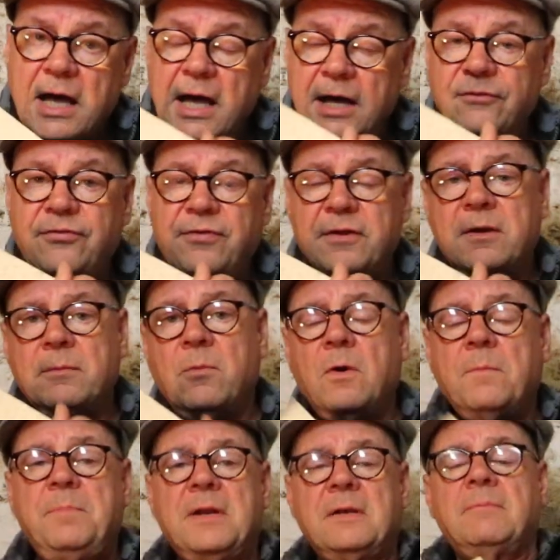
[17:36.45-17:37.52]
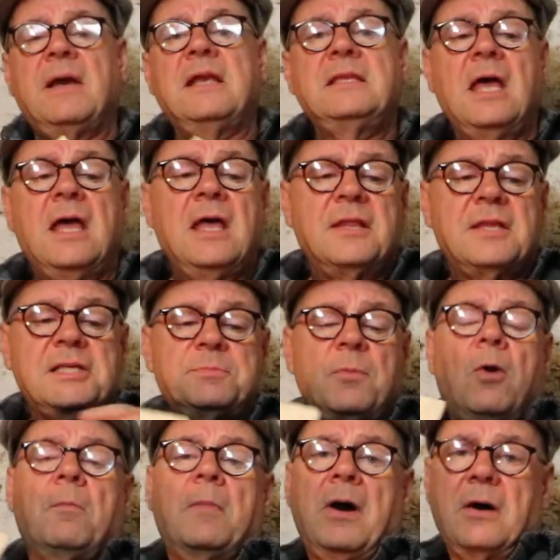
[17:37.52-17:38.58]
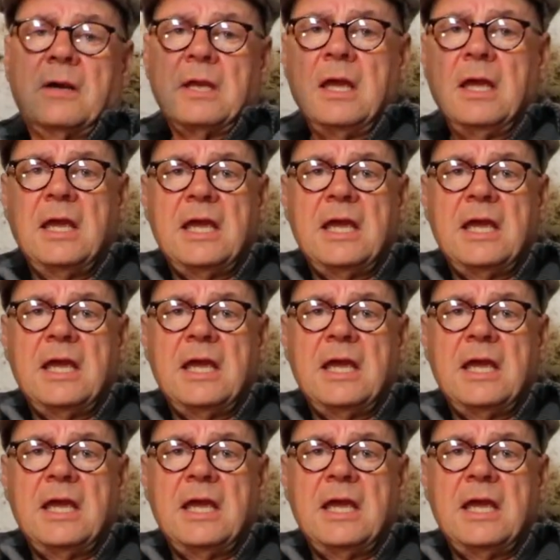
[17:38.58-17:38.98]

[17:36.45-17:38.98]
And furthermore, bear in mind, this malt mark